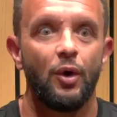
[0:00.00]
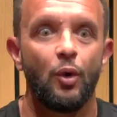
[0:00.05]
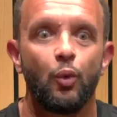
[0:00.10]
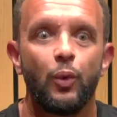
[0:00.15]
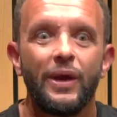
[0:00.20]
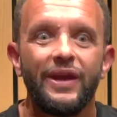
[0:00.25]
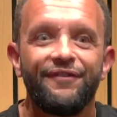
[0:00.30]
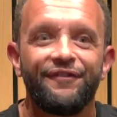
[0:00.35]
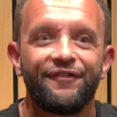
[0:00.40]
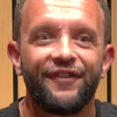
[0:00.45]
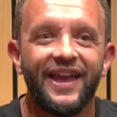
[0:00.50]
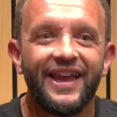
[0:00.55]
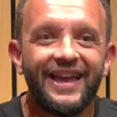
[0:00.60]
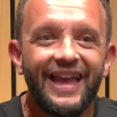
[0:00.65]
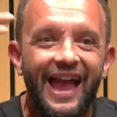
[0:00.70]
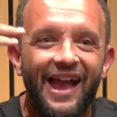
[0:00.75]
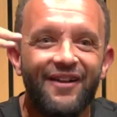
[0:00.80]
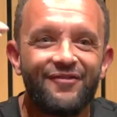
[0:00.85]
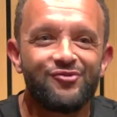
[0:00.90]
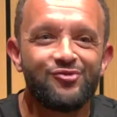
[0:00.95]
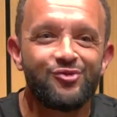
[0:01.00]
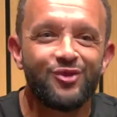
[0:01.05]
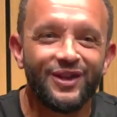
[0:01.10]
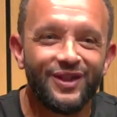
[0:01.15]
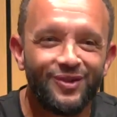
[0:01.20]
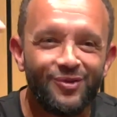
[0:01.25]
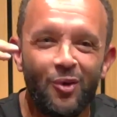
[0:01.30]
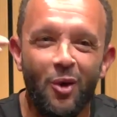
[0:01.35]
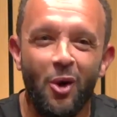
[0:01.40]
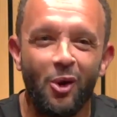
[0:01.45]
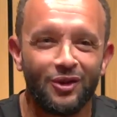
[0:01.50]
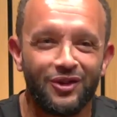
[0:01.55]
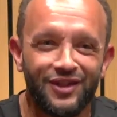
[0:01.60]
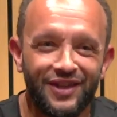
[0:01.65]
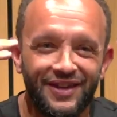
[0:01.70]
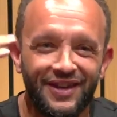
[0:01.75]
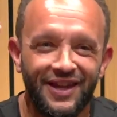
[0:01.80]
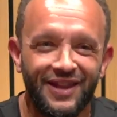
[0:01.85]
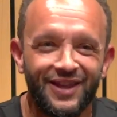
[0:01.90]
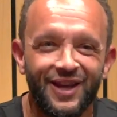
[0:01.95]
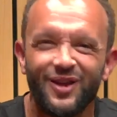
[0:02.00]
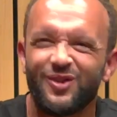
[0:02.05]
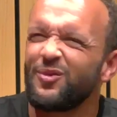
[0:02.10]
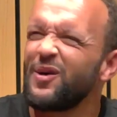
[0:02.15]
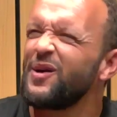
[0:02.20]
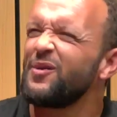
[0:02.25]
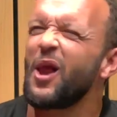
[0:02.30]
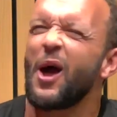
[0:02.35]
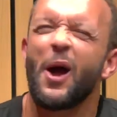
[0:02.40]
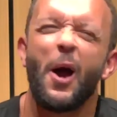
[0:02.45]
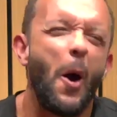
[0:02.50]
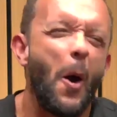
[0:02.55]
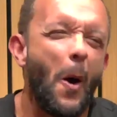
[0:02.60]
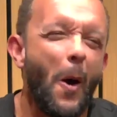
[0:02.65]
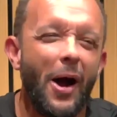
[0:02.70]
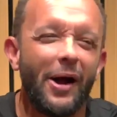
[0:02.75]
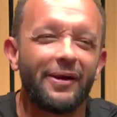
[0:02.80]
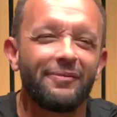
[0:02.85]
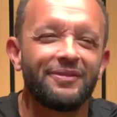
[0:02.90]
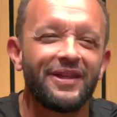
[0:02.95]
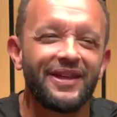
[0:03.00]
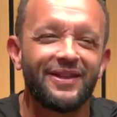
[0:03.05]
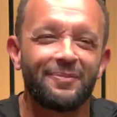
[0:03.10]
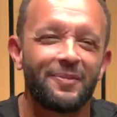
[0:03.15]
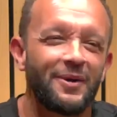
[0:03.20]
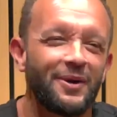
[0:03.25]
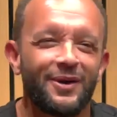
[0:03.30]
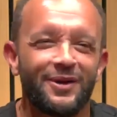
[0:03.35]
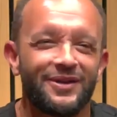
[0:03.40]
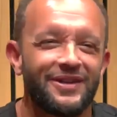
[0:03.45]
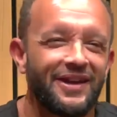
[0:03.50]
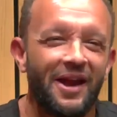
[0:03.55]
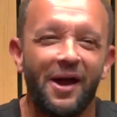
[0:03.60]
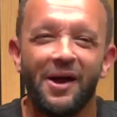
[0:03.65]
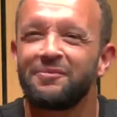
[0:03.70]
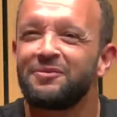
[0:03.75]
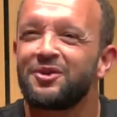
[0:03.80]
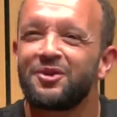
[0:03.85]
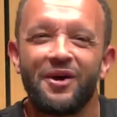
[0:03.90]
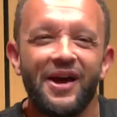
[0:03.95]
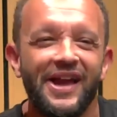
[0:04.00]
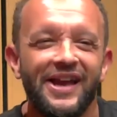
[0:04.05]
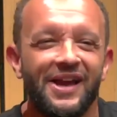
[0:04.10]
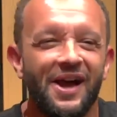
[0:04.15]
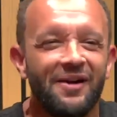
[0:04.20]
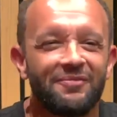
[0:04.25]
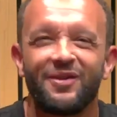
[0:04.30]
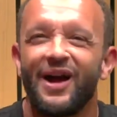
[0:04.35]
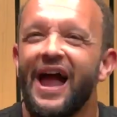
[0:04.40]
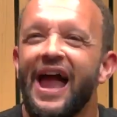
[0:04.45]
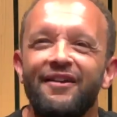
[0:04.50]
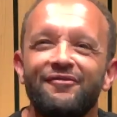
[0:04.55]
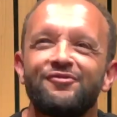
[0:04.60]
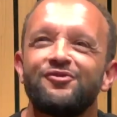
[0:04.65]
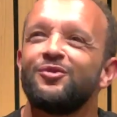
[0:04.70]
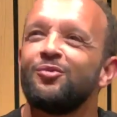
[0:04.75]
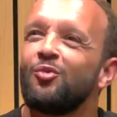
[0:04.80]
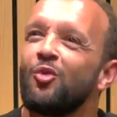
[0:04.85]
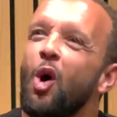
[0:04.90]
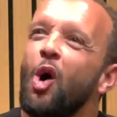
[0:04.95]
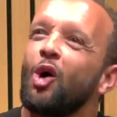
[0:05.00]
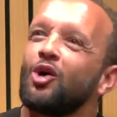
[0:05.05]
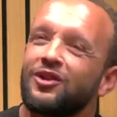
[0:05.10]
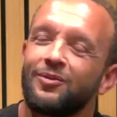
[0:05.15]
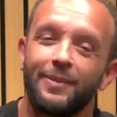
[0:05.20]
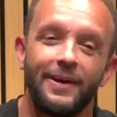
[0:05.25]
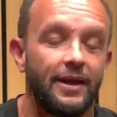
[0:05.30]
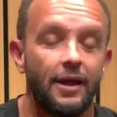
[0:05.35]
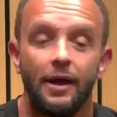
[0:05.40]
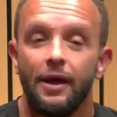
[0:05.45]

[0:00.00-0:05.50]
we think everyone's watching us because we're like, "Oh, I'm this person, I'm great, everyone watch me."